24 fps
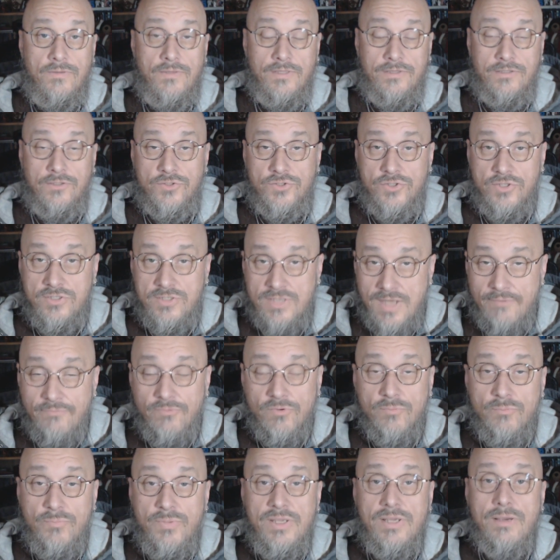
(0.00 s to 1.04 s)
That there should
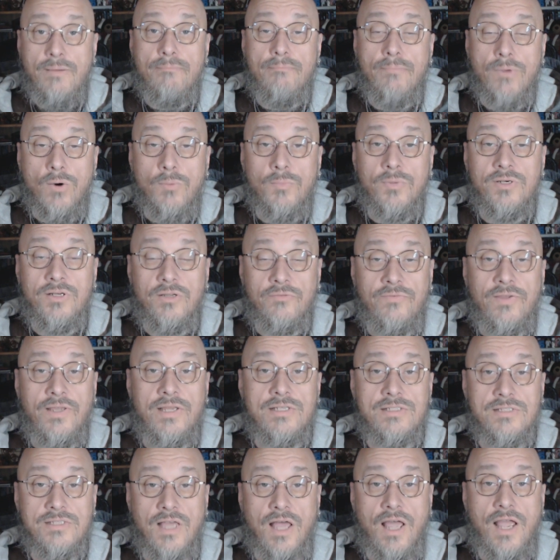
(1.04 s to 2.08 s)
never be a moment of
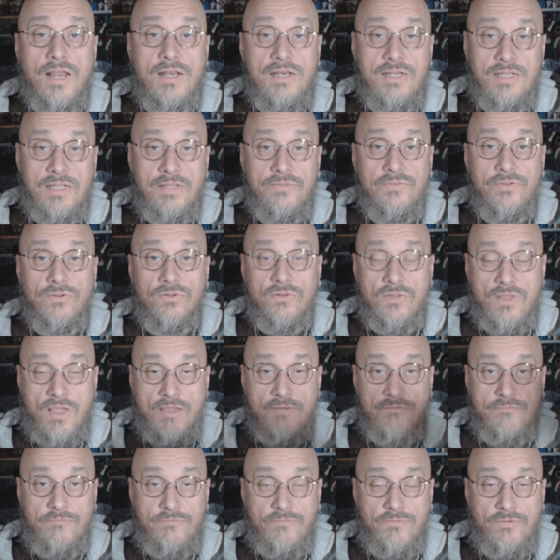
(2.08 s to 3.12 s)
anxiety in their
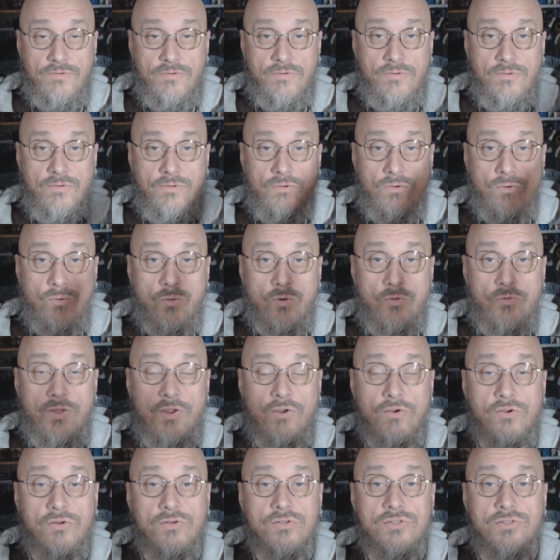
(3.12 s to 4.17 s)
life where
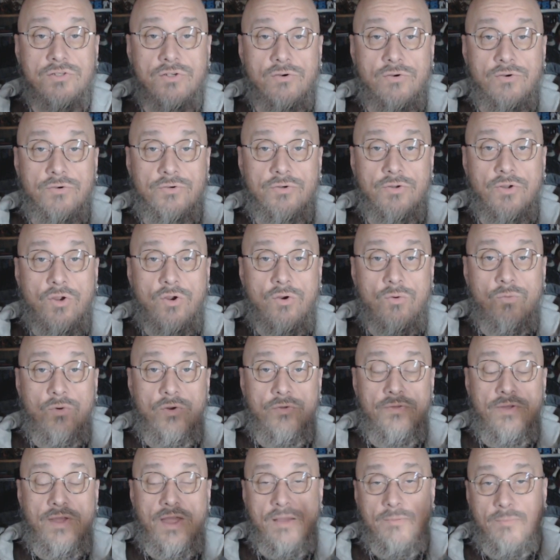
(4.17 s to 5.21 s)
they are concerned
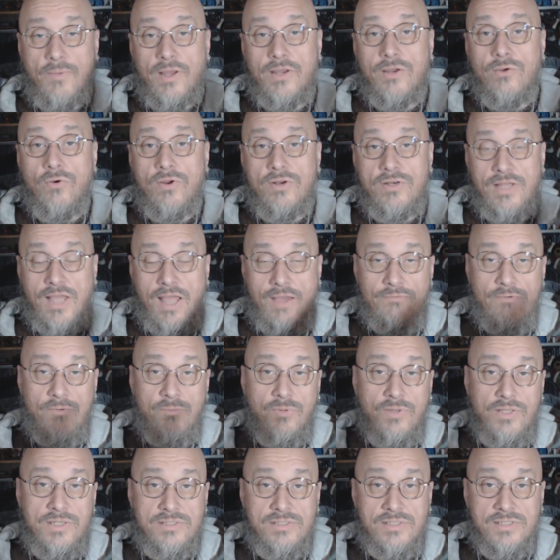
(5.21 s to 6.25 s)
with, am I going to have
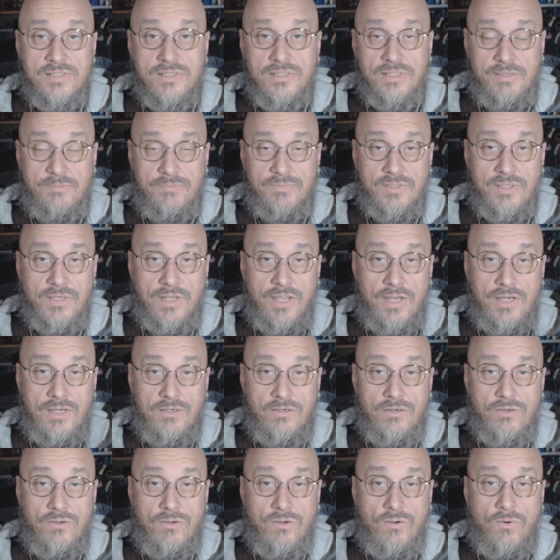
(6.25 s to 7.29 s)
a place to sleep tonight?
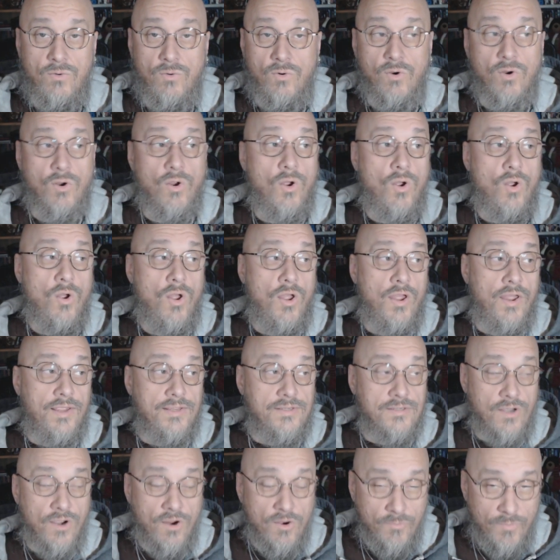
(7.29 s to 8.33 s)
Or
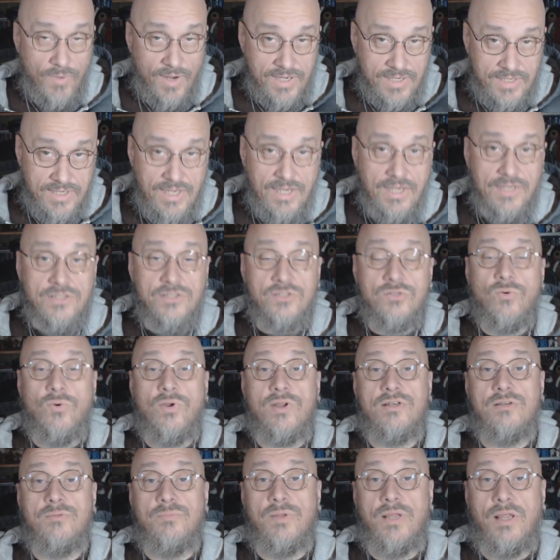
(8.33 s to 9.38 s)
are my kids
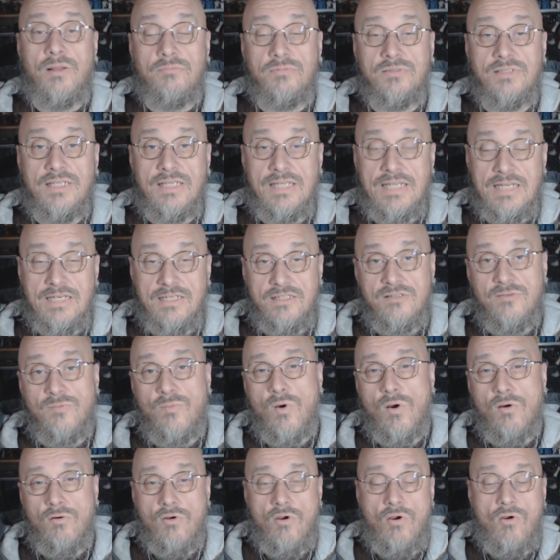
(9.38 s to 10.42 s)
going to be able to eat
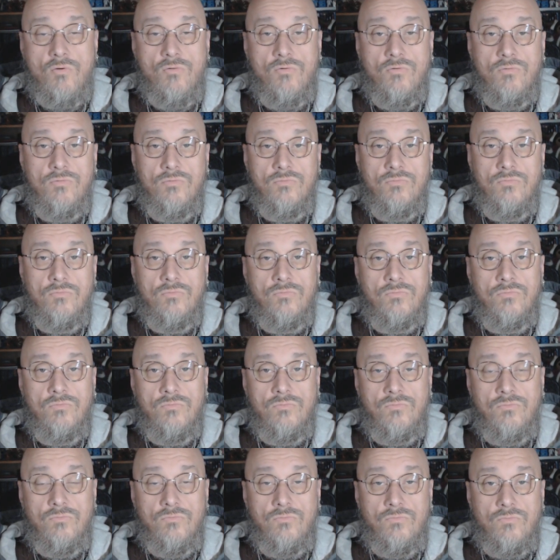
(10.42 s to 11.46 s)
tomorrow?
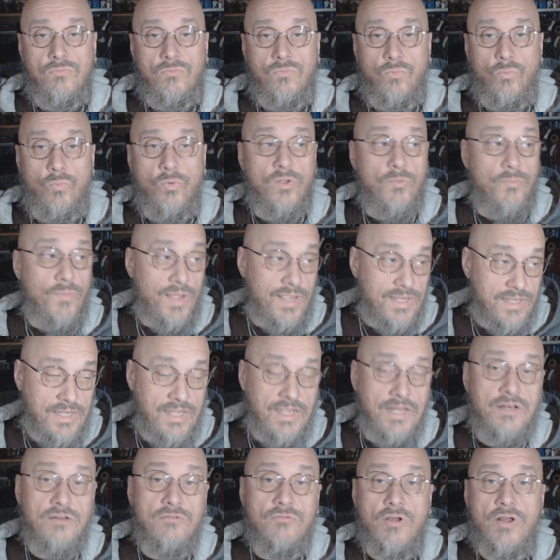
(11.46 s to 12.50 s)
Will my
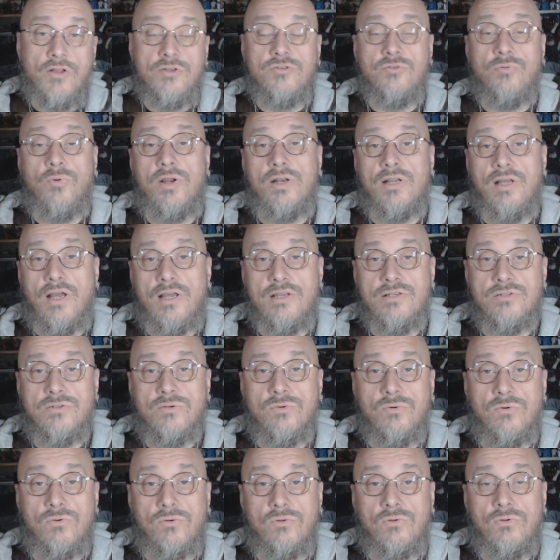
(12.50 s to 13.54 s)
kid graduate high
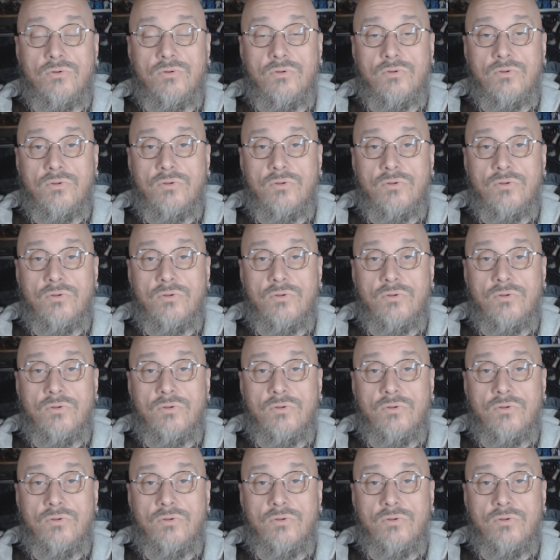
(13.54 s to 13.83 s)
school?